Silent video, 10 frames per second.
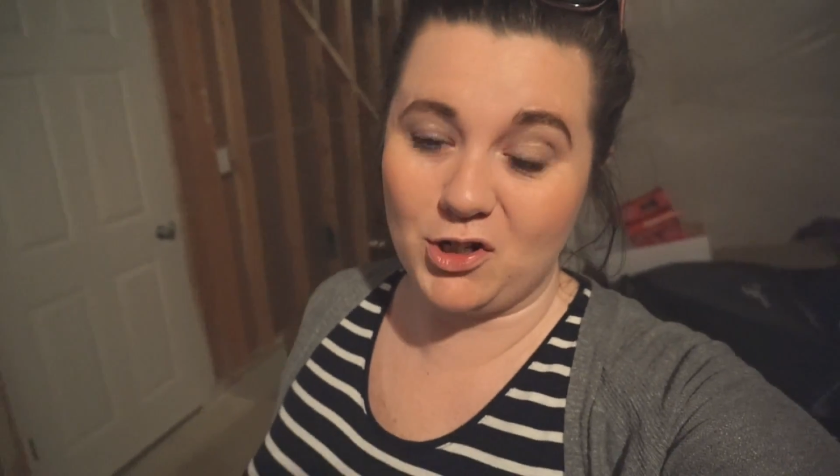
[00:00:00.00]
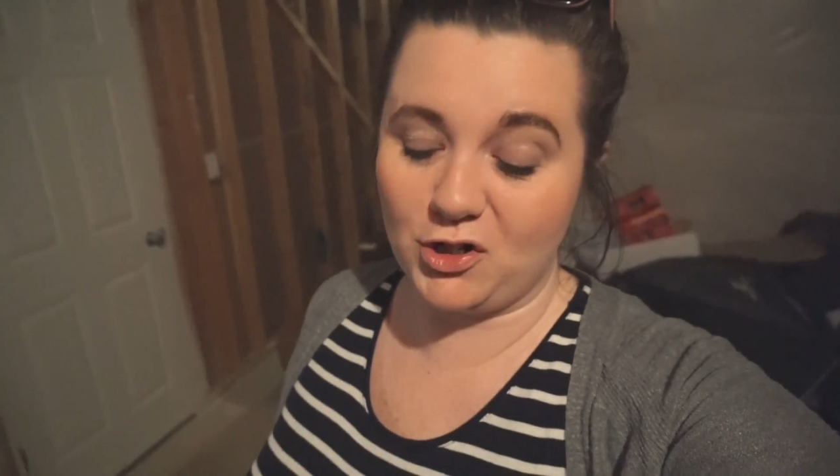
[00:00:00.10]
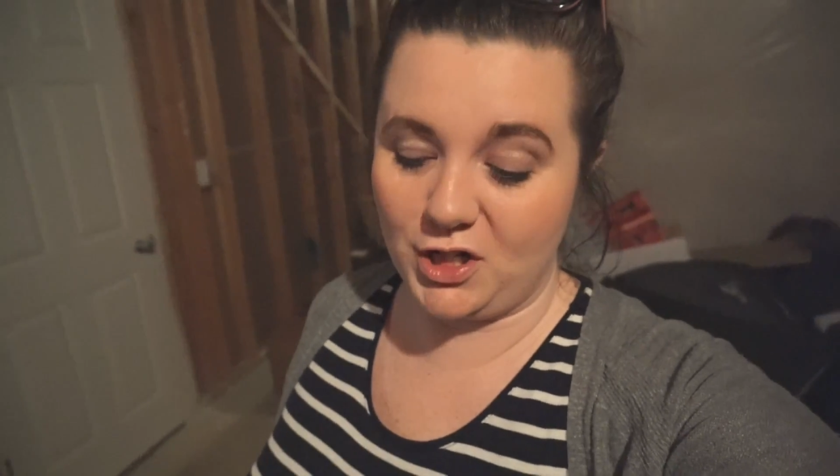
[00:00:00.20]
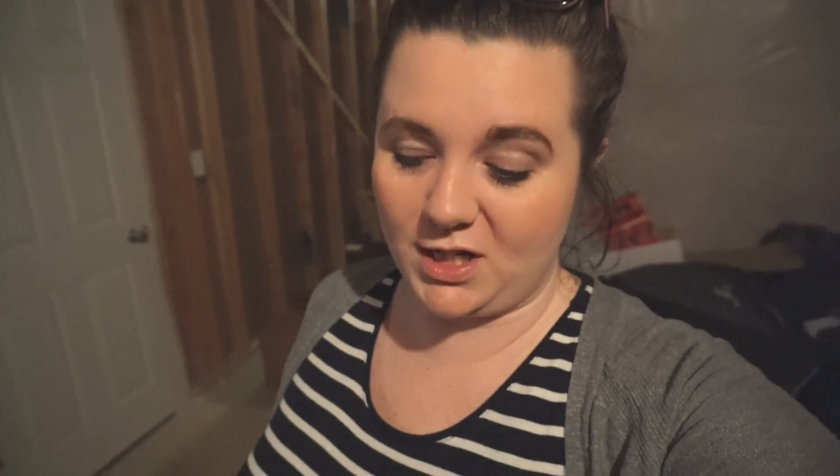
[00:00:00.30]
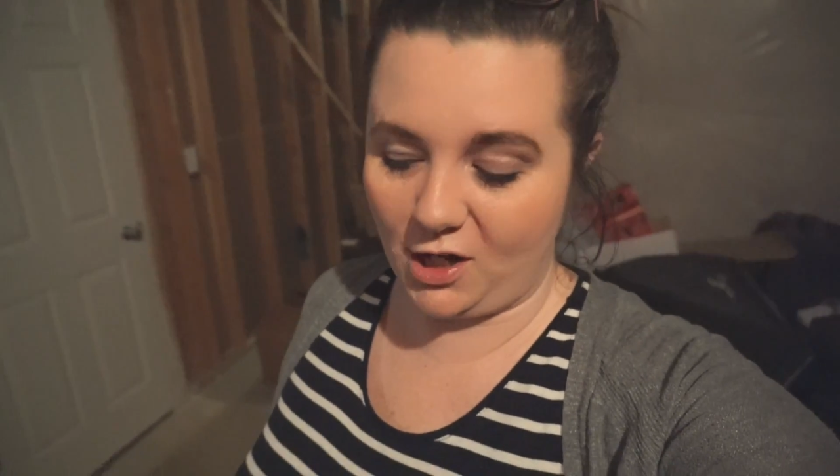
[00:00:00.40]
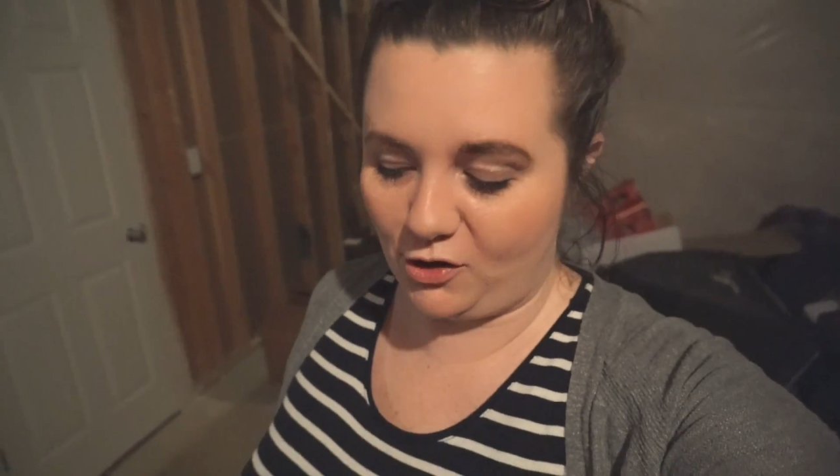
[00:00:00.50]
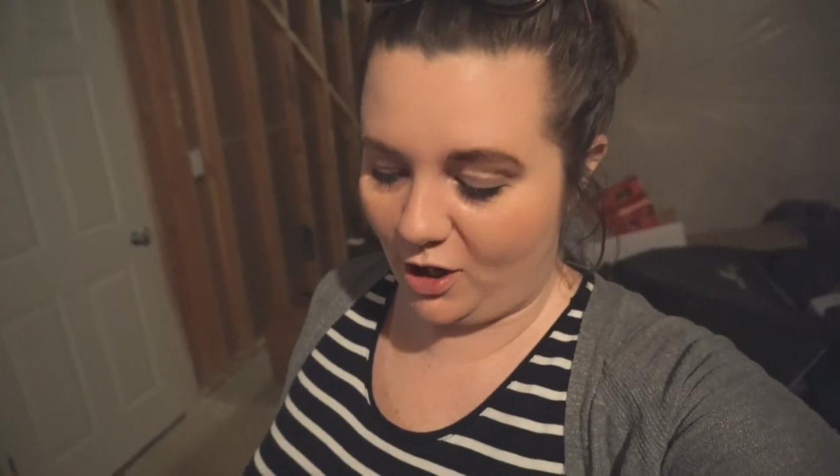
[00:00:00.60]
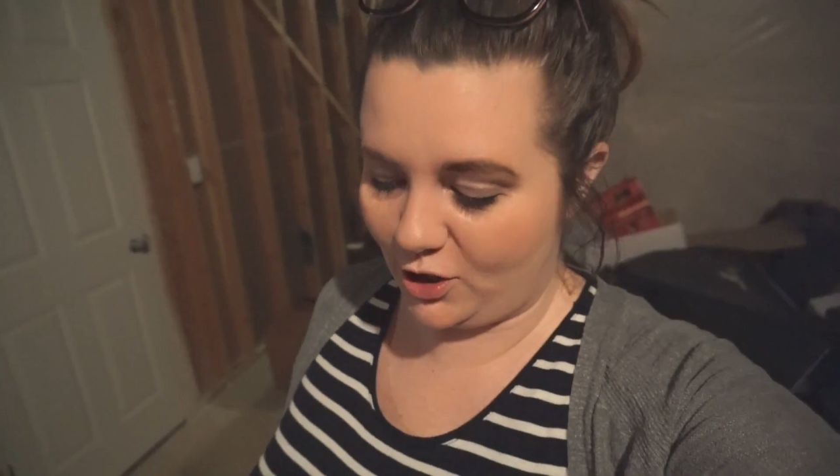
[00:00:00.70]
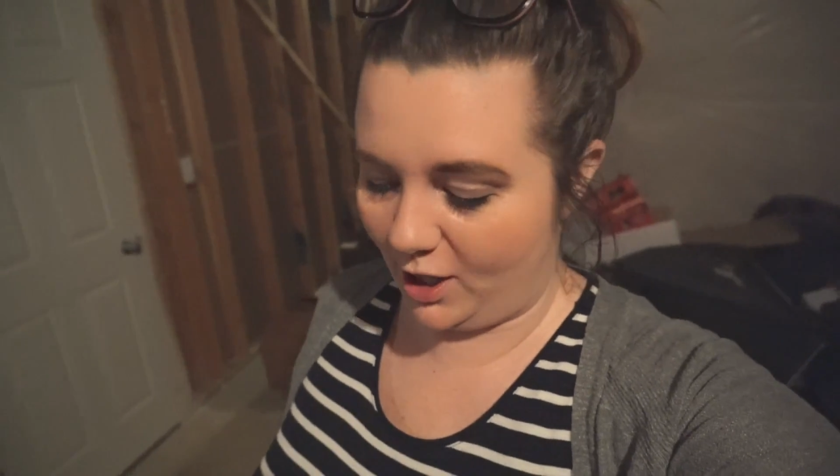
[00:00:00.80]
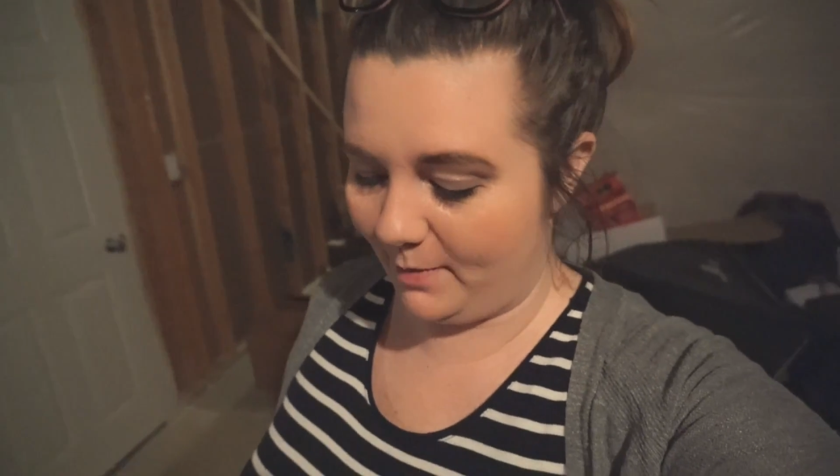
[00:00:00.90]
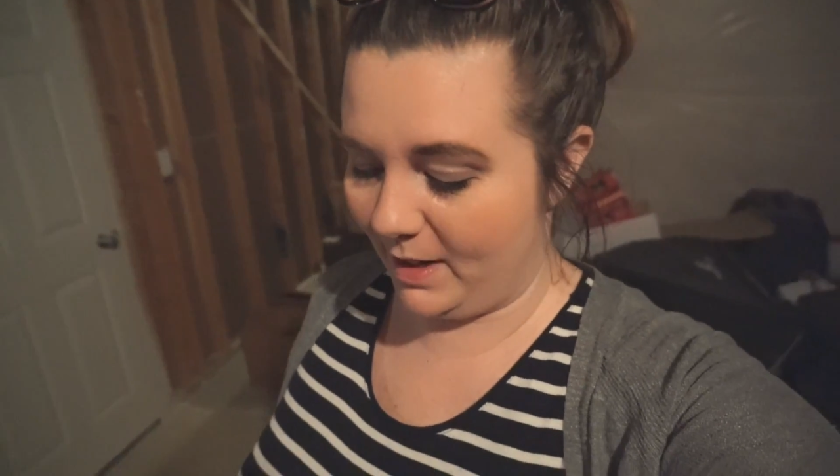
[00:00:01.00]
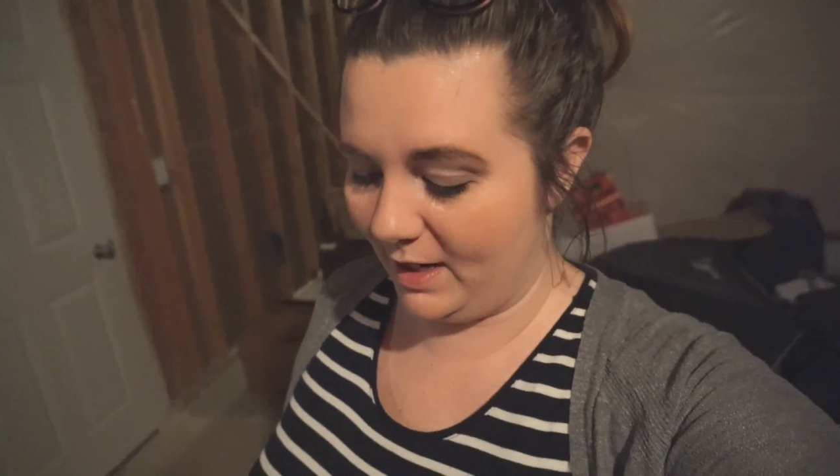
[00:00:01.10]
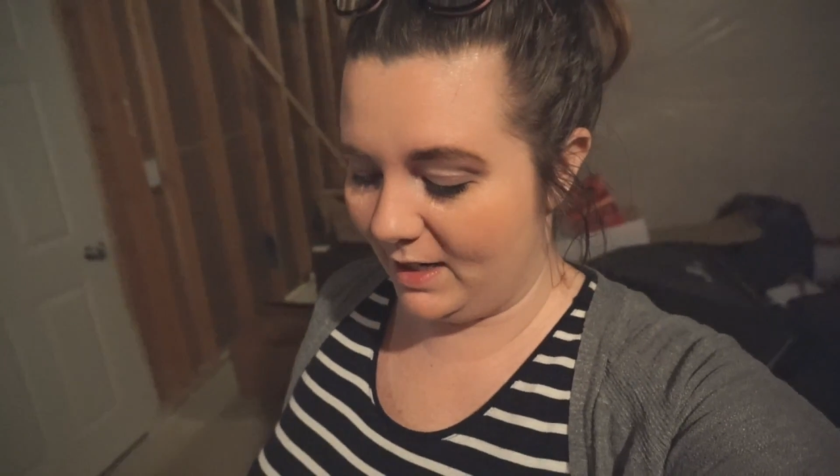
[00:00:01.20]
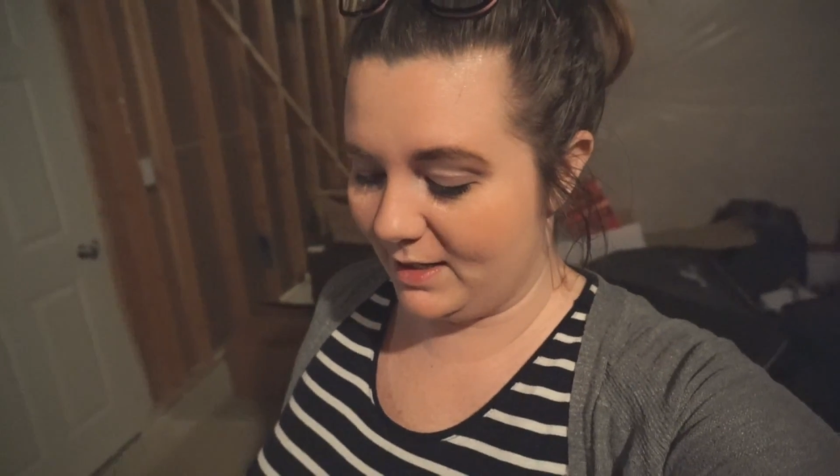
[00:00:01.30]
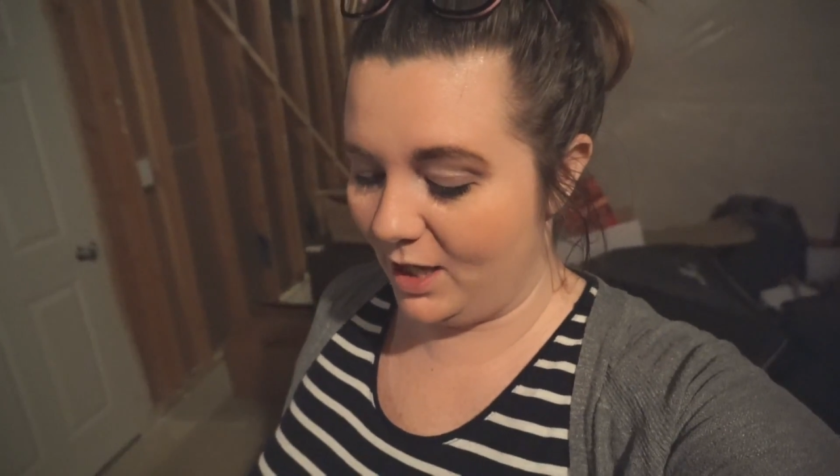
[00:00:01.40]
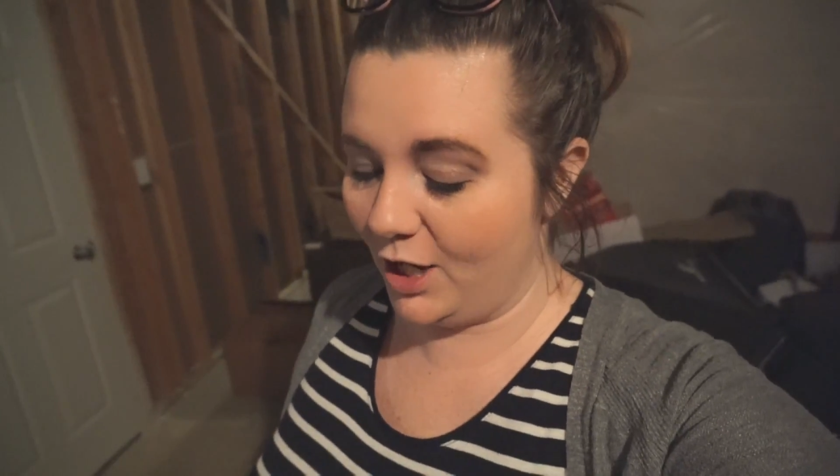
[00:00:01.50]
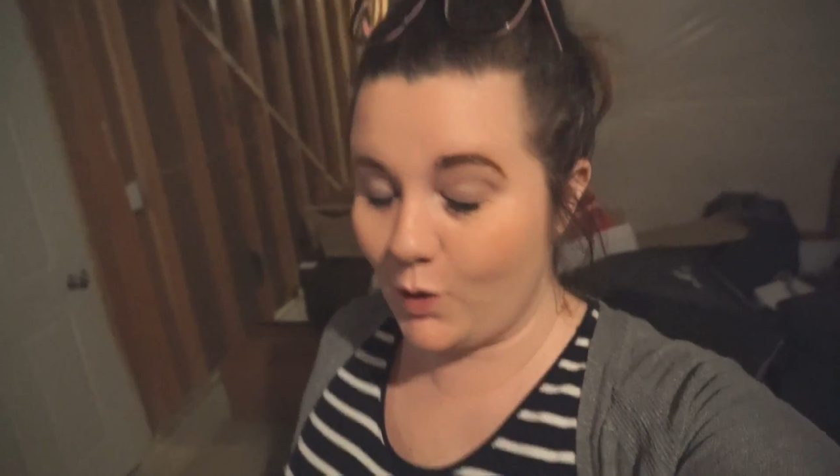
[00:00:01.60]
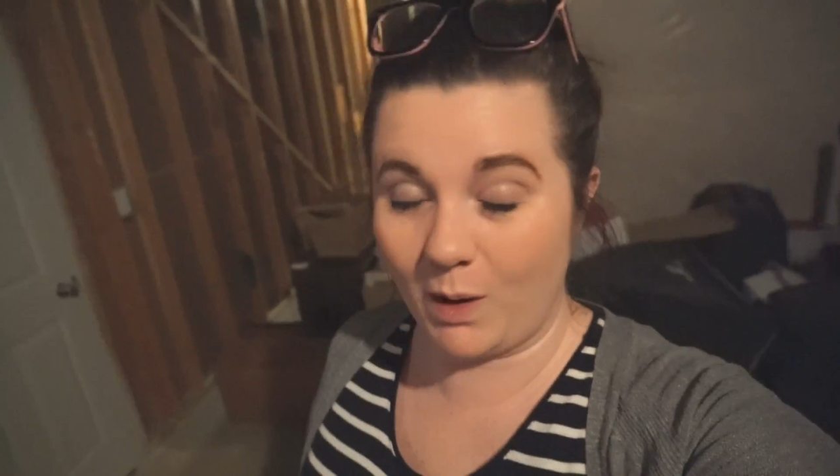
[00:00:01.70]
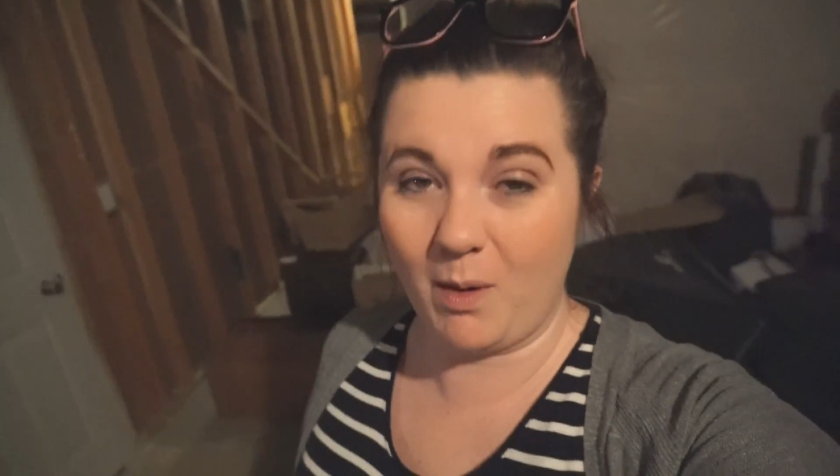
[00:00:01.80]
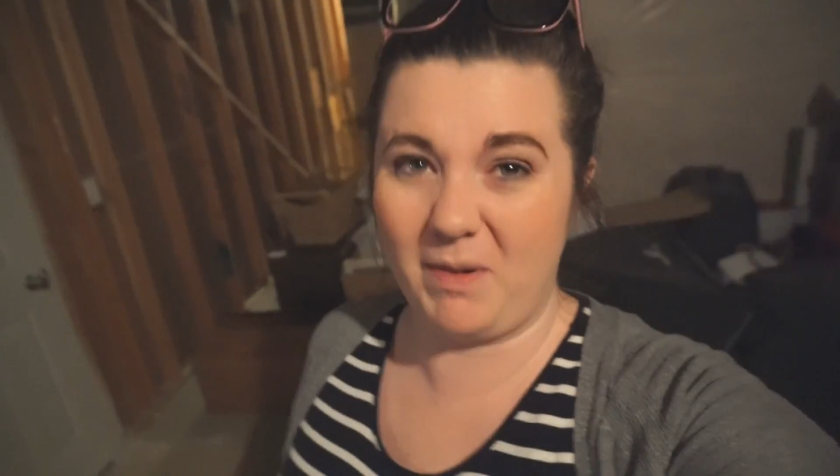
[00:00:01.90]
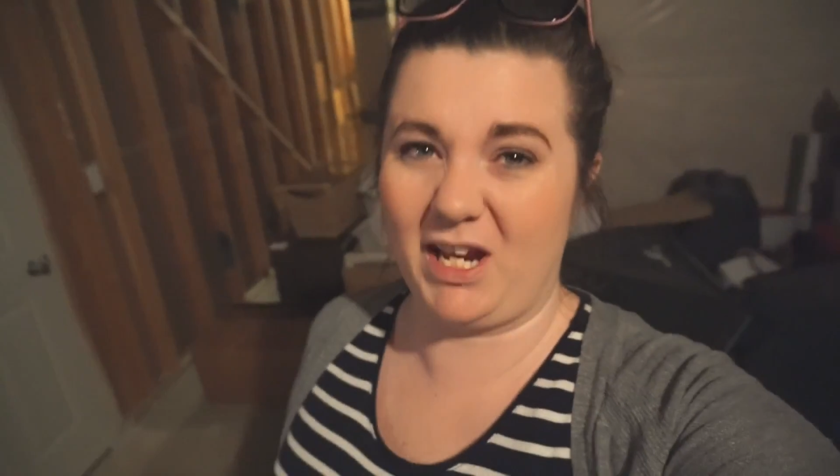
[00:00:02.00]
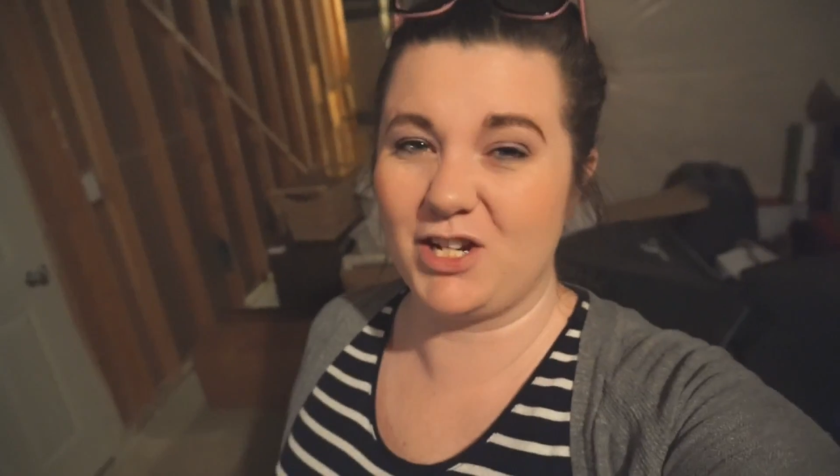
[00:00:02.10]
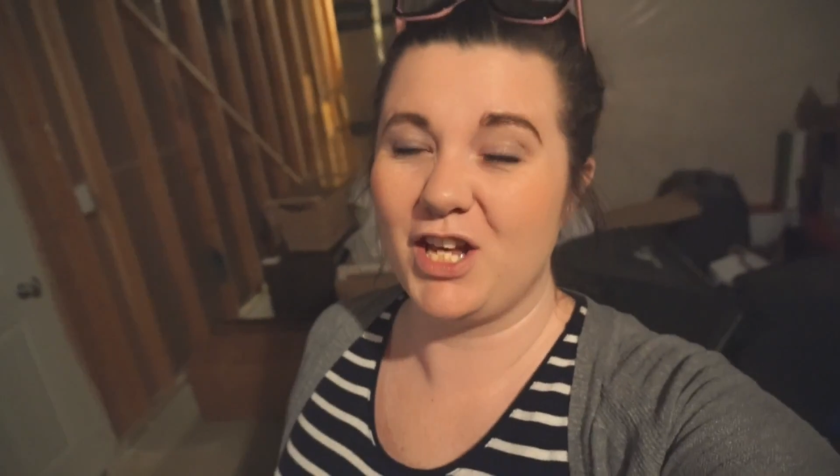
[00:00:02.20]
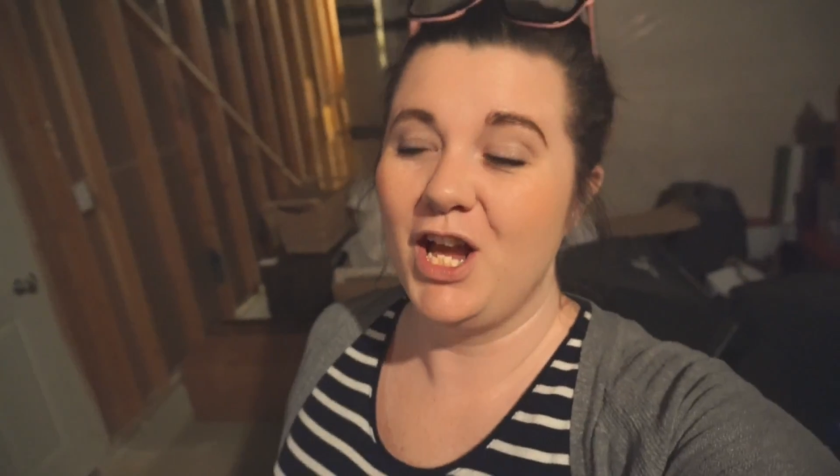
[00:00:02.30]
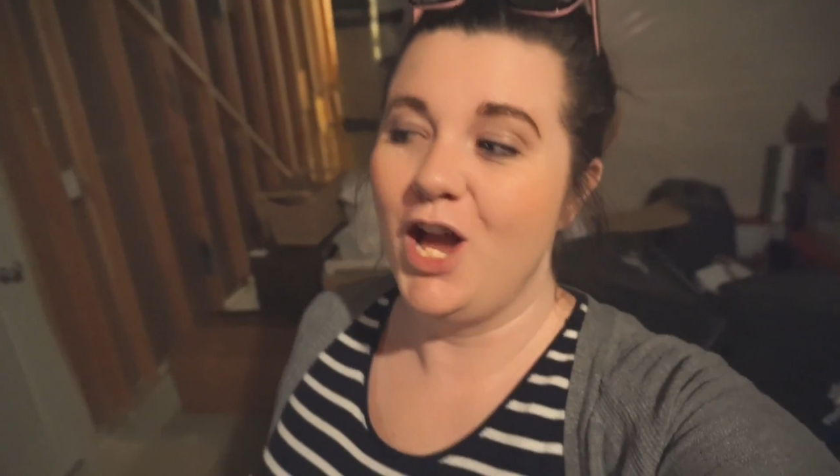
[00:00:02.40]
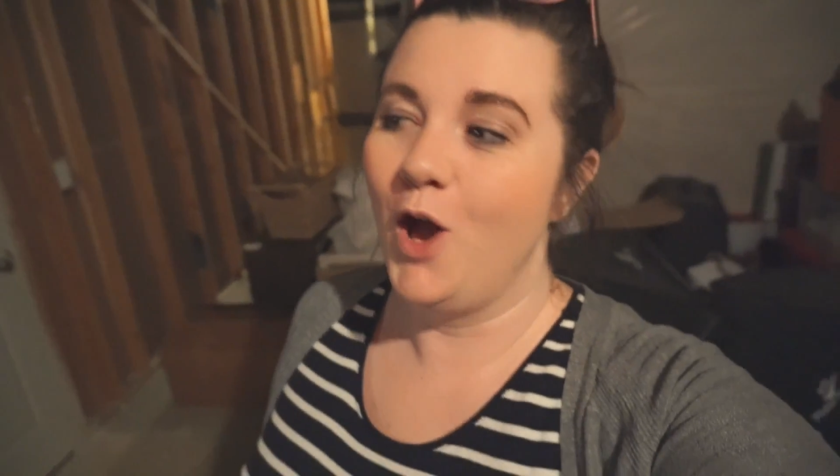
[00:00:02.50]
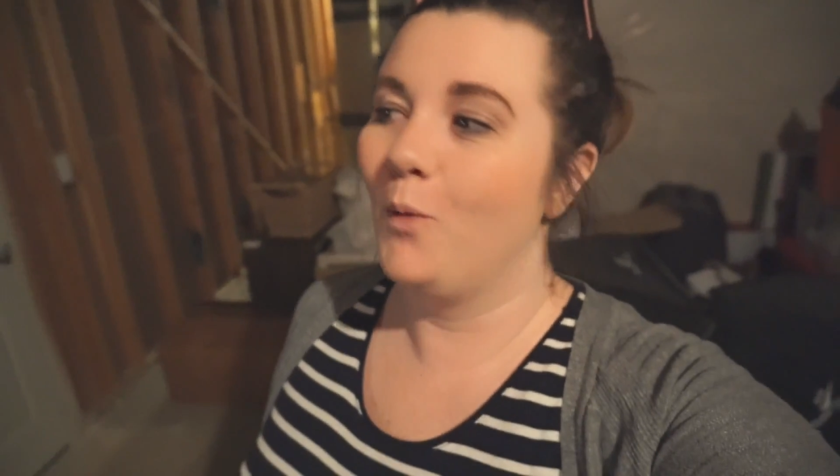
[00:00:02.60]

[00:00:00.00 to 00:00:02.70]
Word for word: sure she's got a crush on him and it is adorable because I